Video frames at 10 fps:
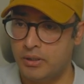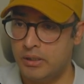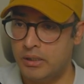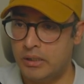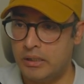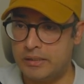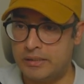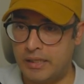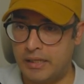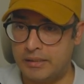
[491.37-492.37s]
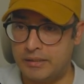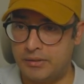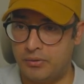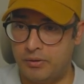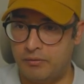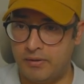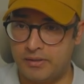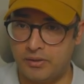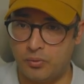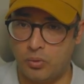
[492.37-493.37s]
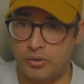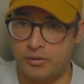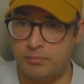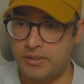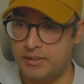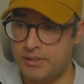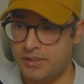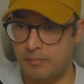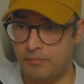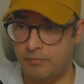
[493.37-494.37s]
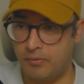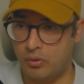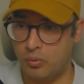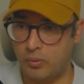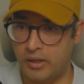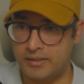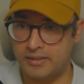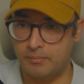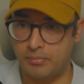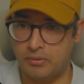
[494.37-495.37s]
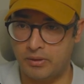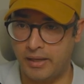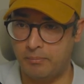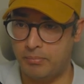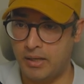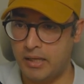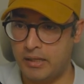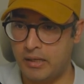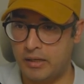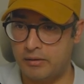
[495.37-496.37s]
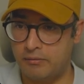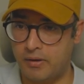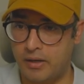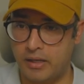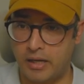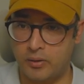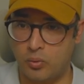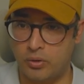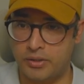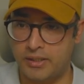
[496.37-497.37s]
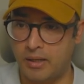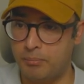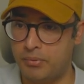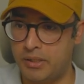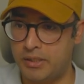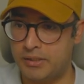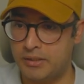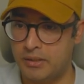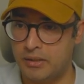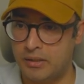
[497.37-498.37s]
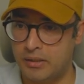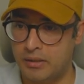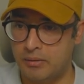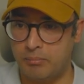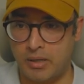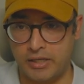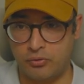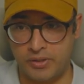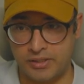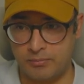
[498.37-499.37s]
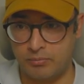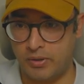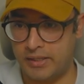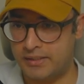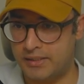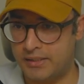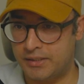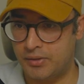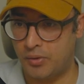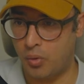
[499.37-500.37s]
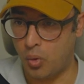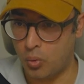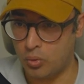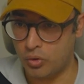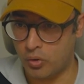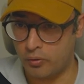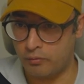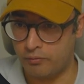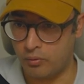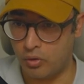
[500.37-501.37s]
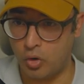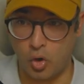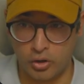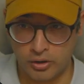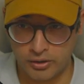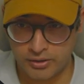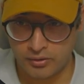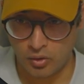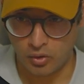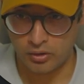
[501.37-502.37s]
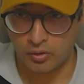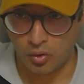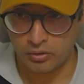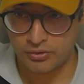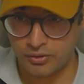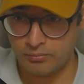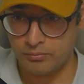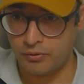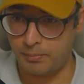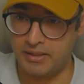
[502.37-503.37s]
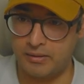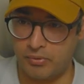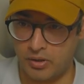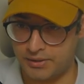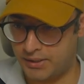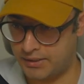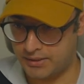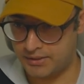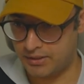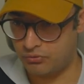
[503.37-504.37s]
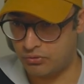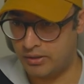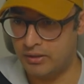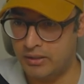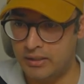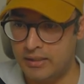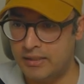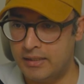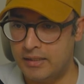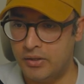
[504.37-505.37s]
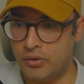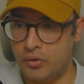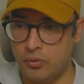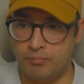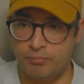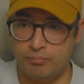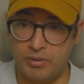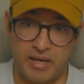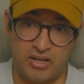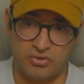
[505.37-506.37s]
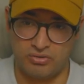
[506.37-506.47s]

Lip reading: It says, invest in quality businesses, follow a simple game plan, identify high quality companies, buy at reasonable prices, hold on for long term, repeat the process essentially. Cool. Be patient.